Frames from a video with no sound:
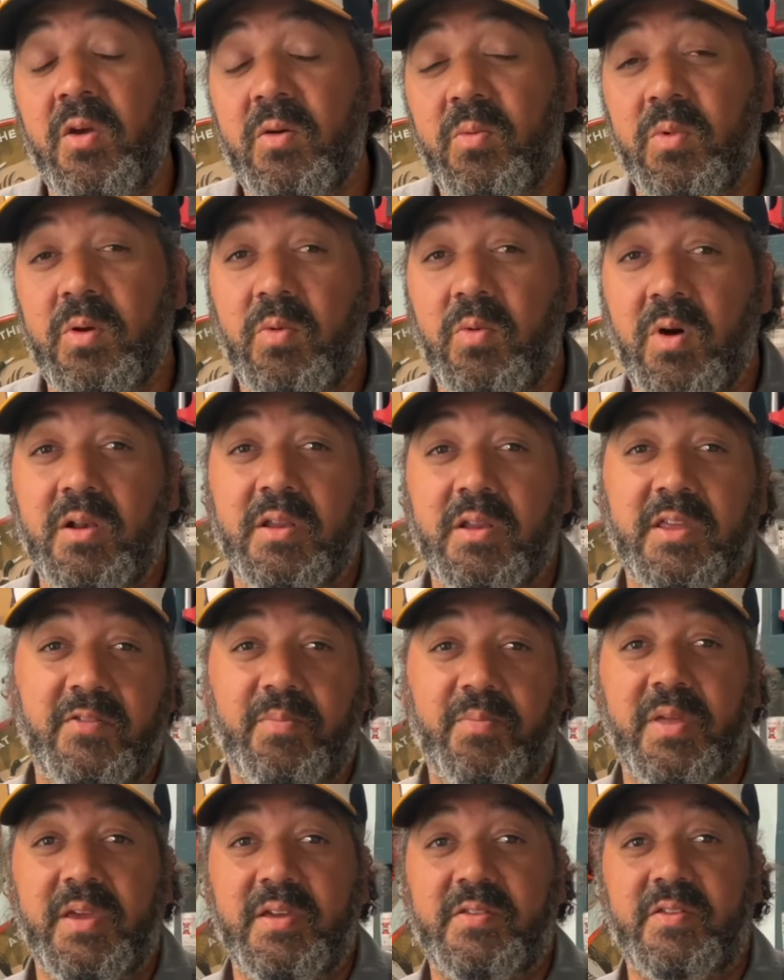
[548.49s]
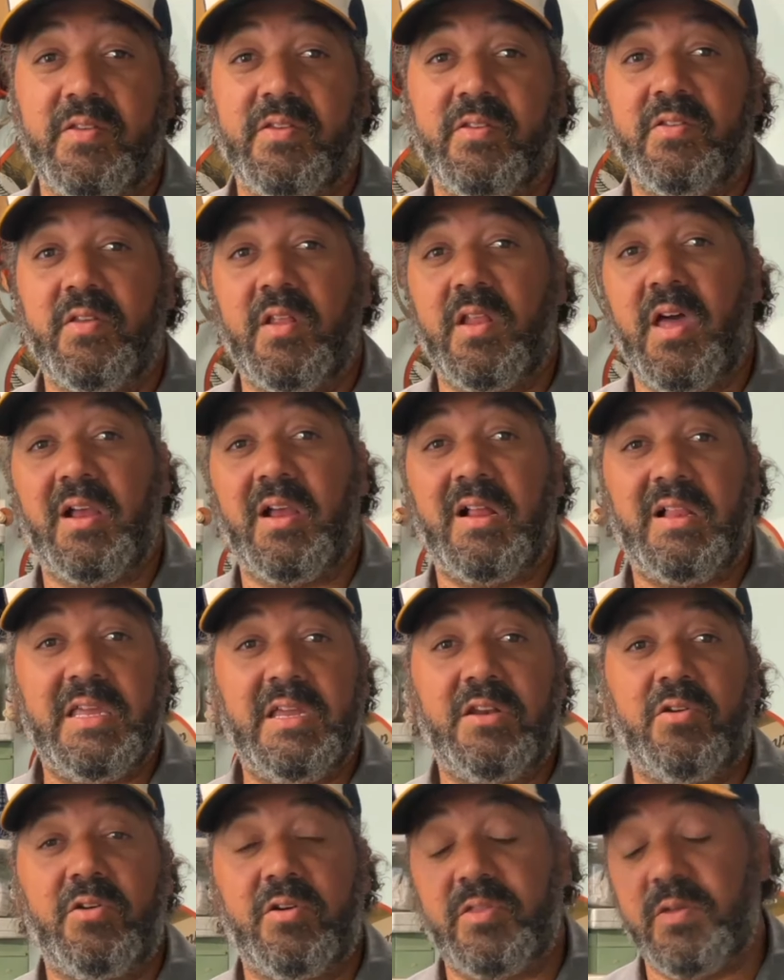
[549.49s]
We want to leave places a lot
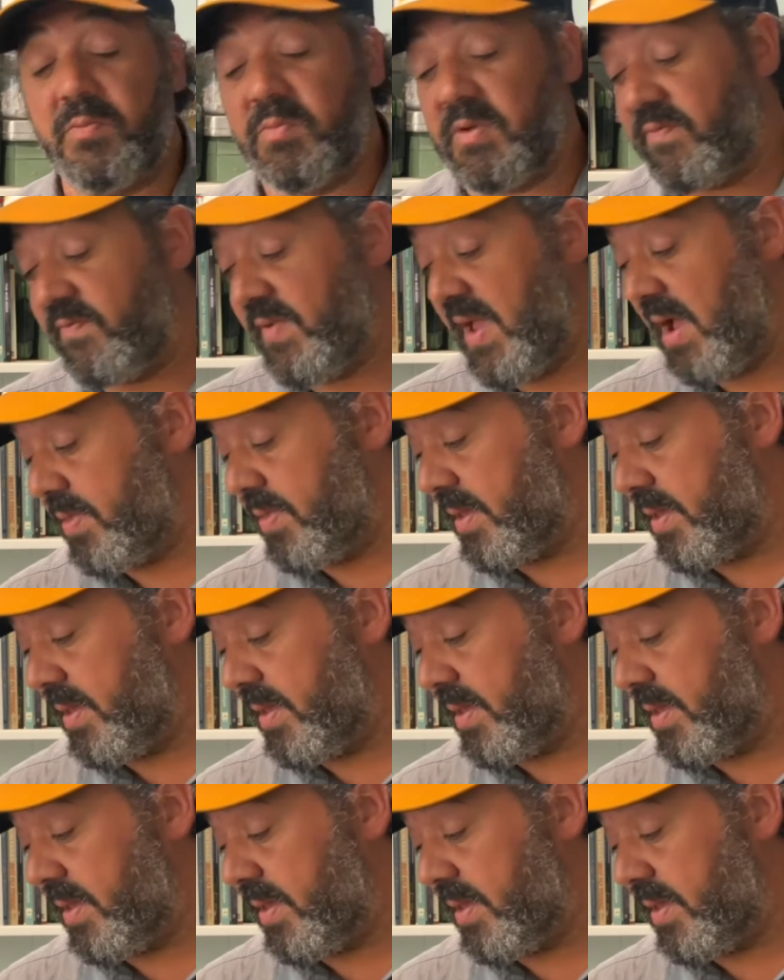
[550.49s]
cleaner than we found